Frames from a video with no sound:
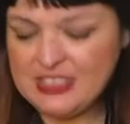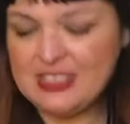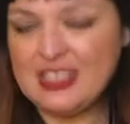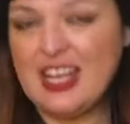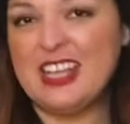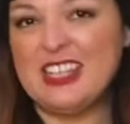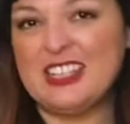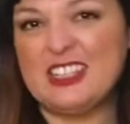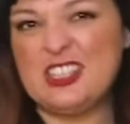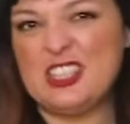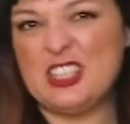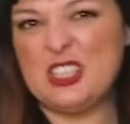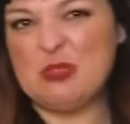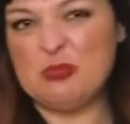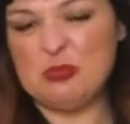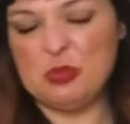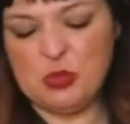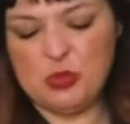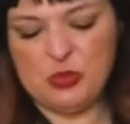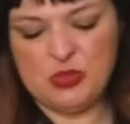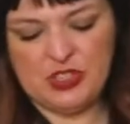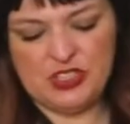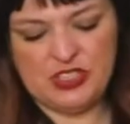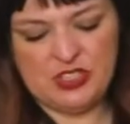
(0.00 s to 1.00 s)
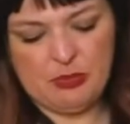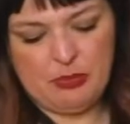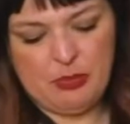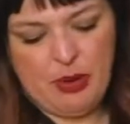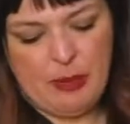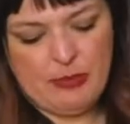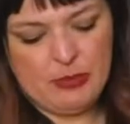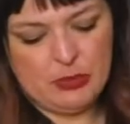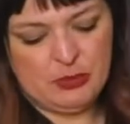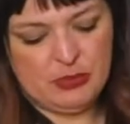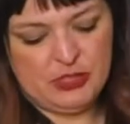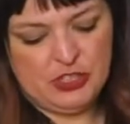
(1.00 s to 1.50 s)
not as smooth as it
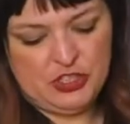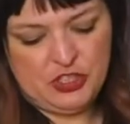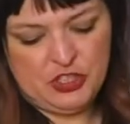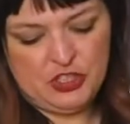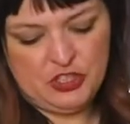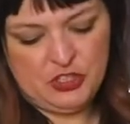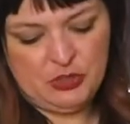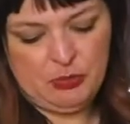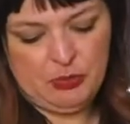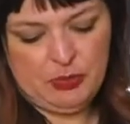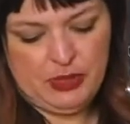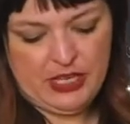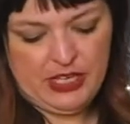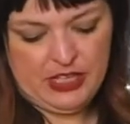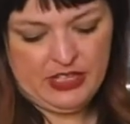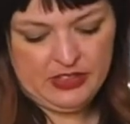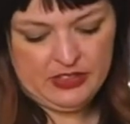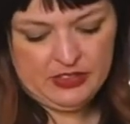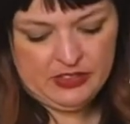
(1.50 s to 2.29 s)
probably should be.